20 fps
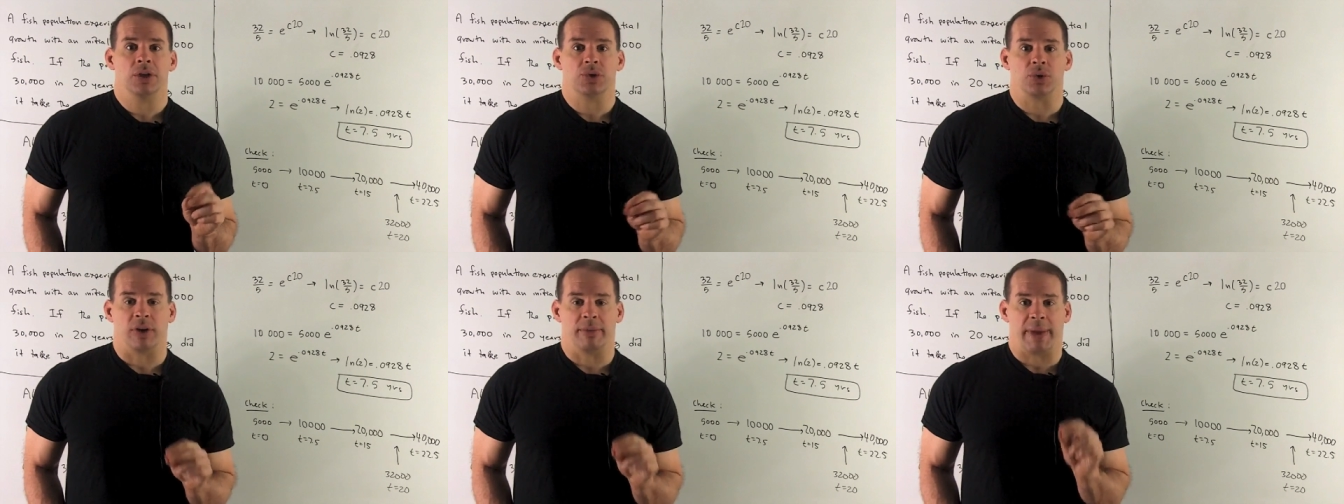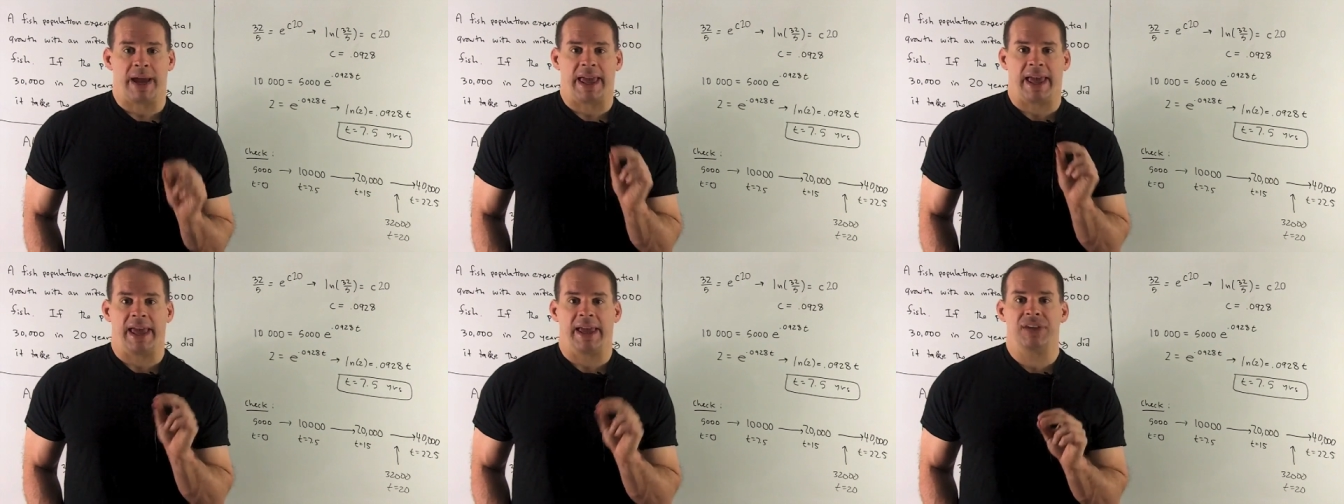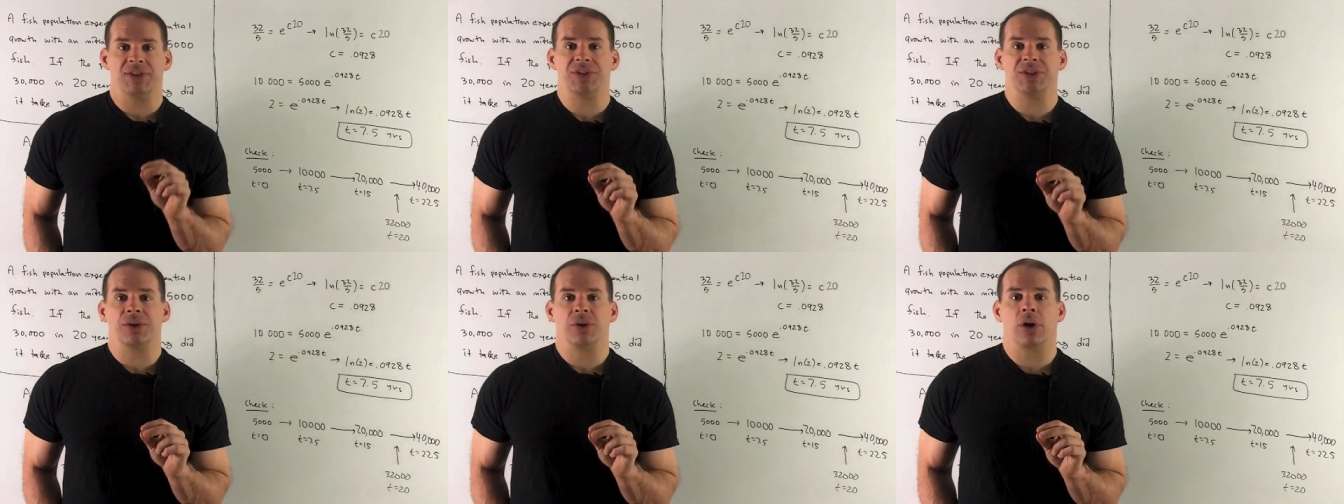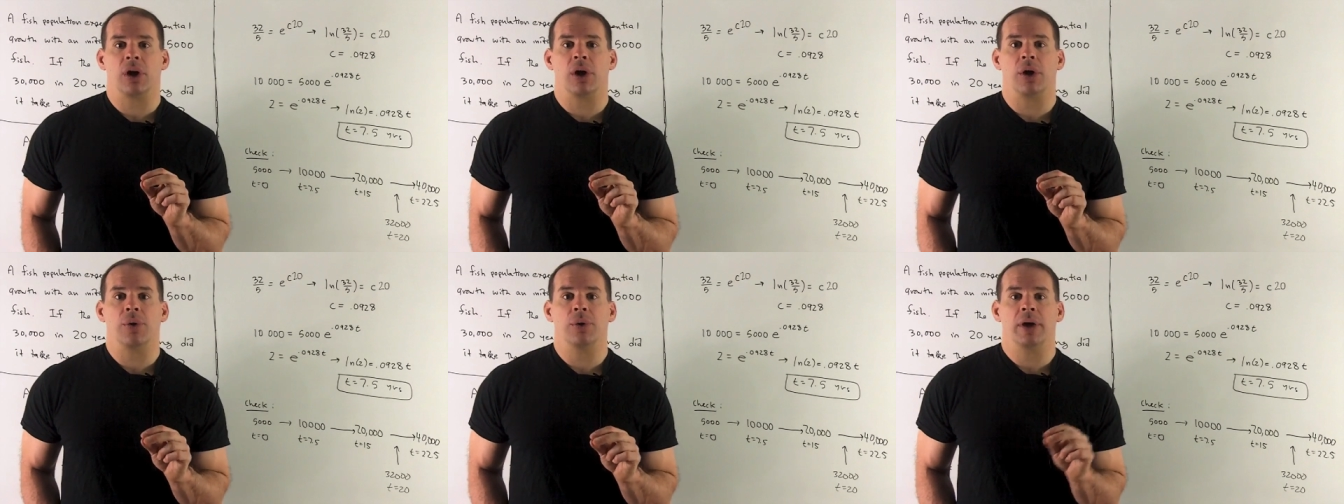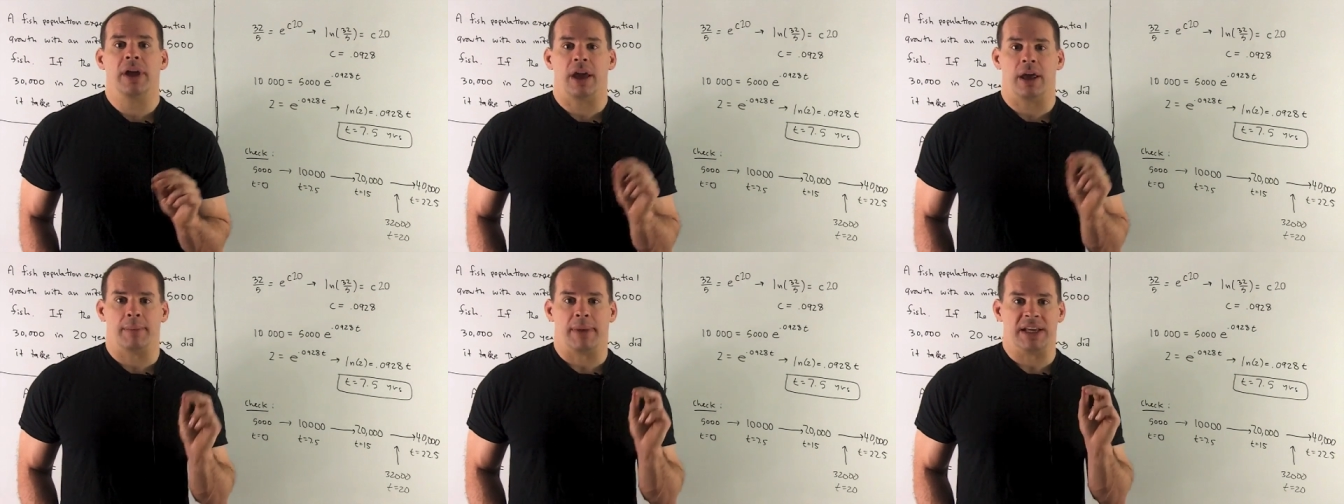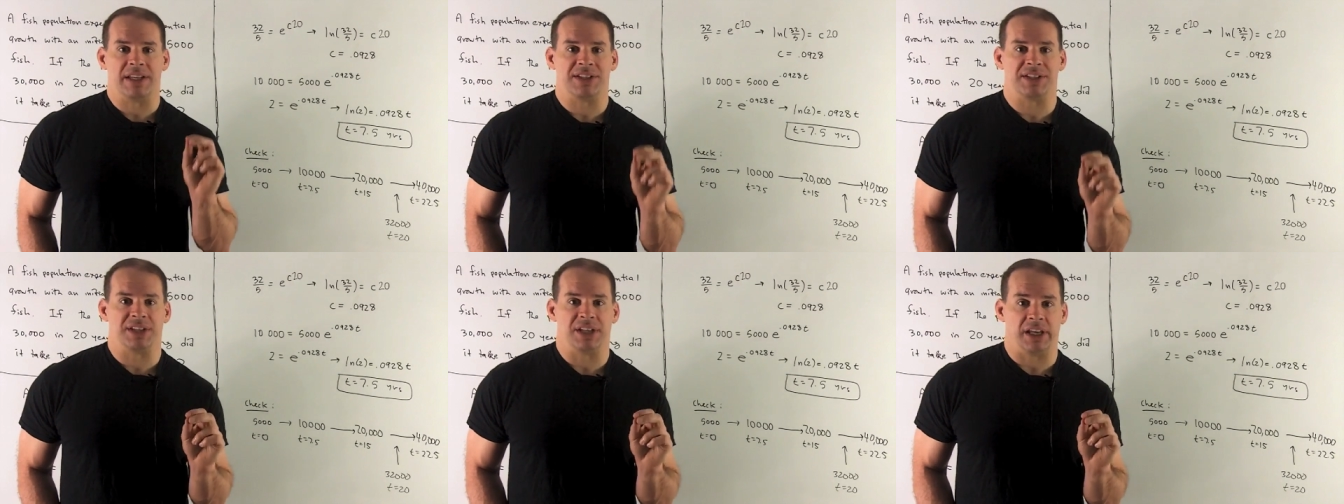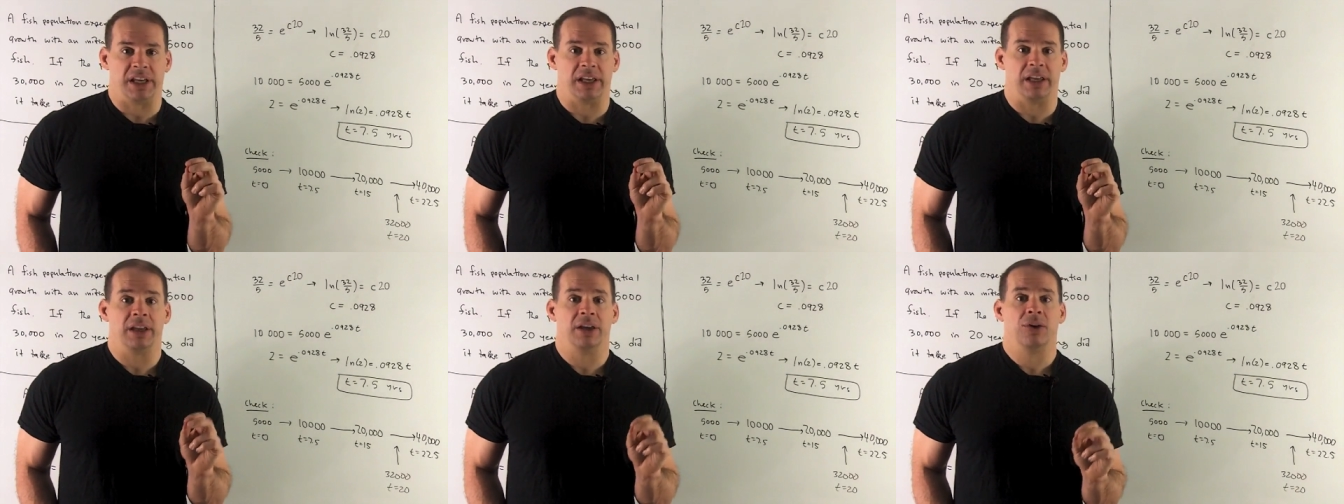So I have my a0 and my
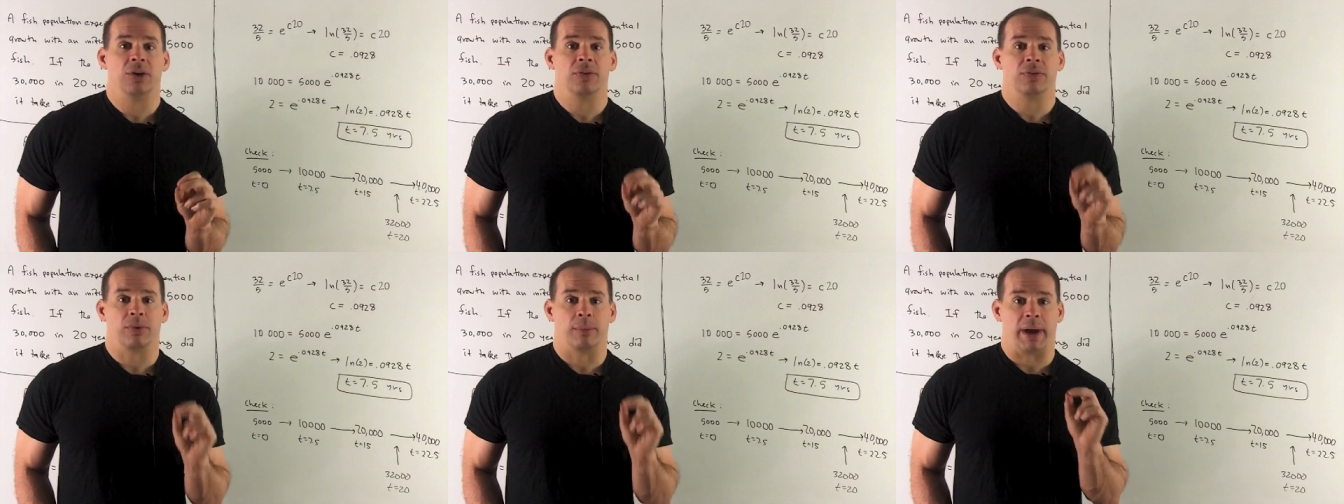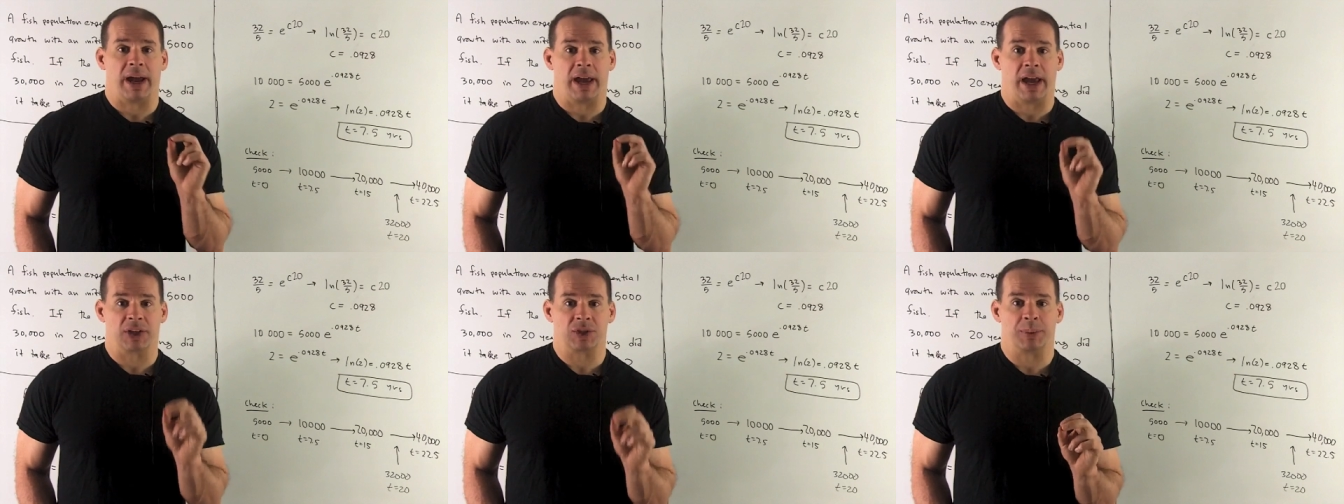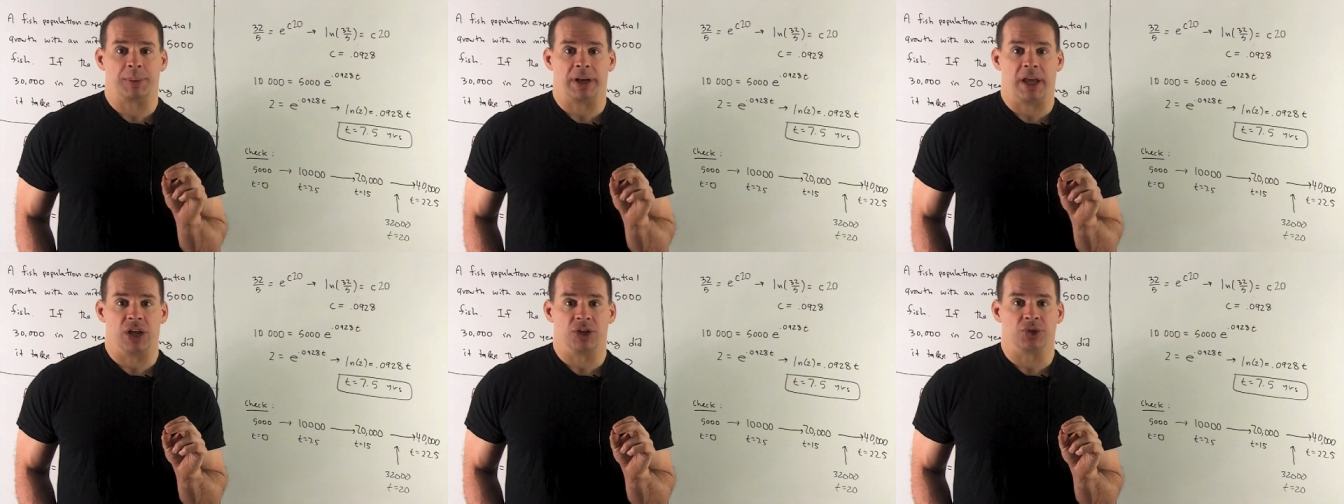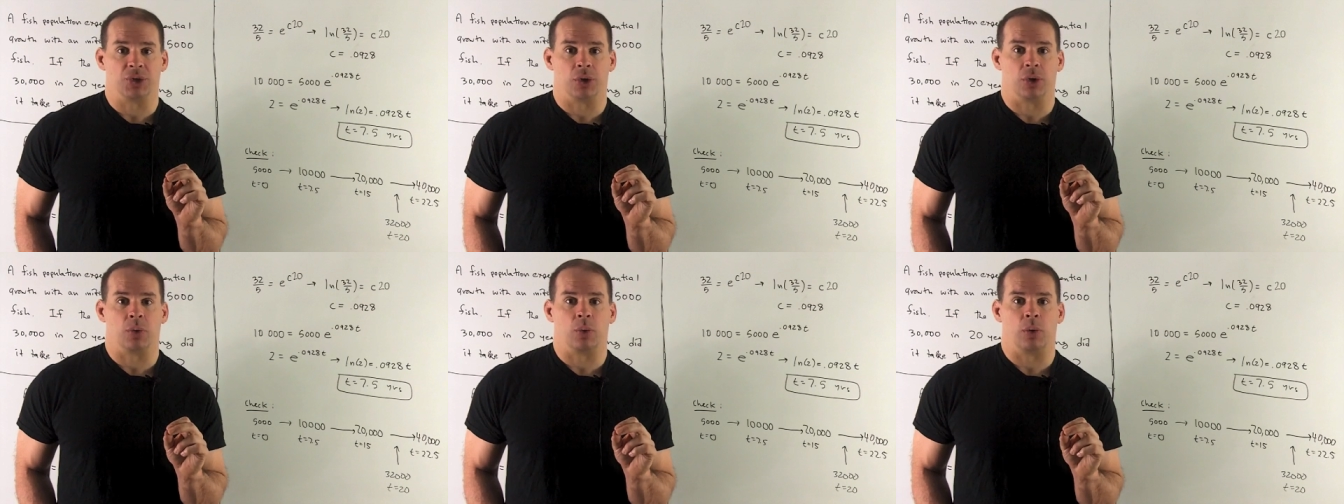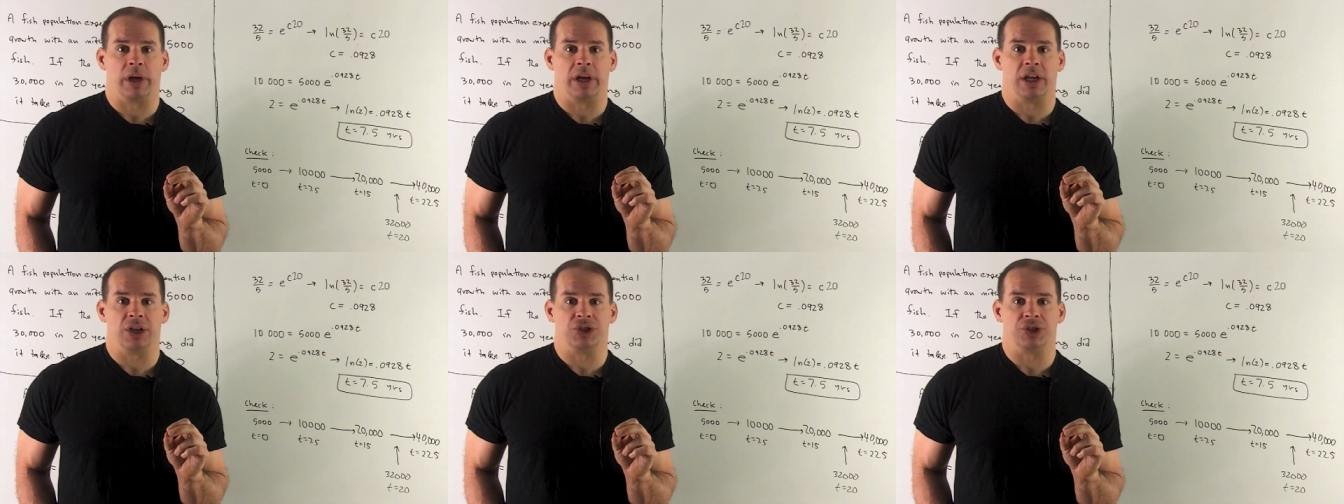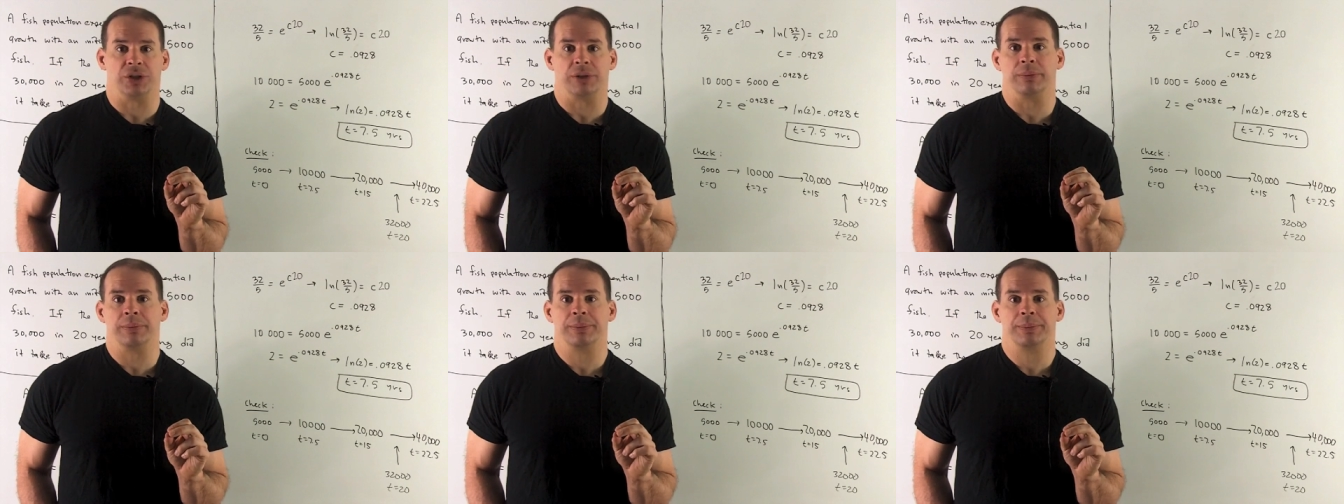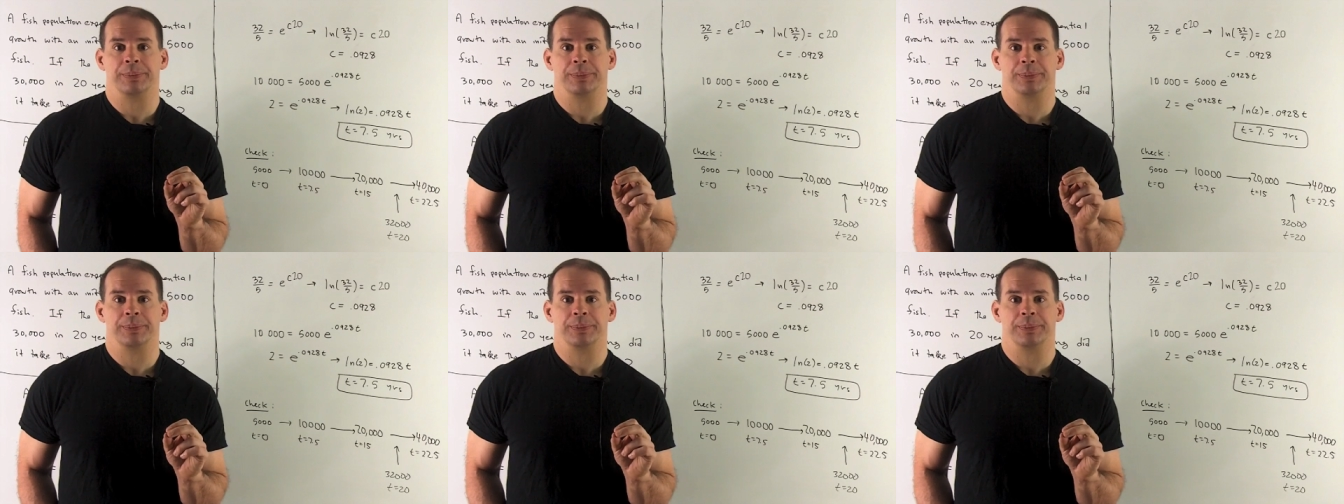c for my exponential equation.